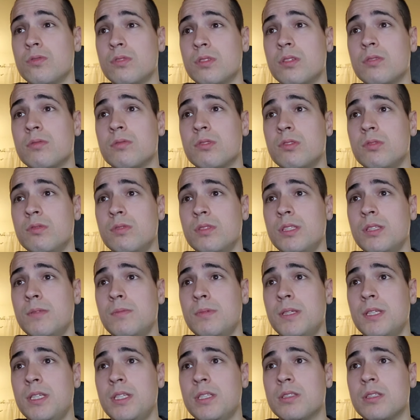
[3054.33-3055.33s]
So 2
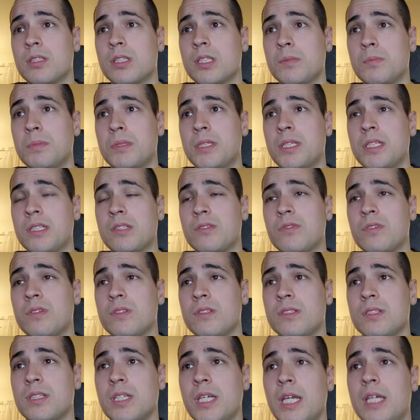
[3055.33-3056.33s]
CP is a good place for it
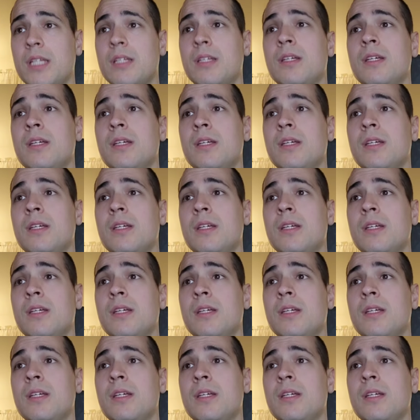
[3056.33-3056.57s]
to land.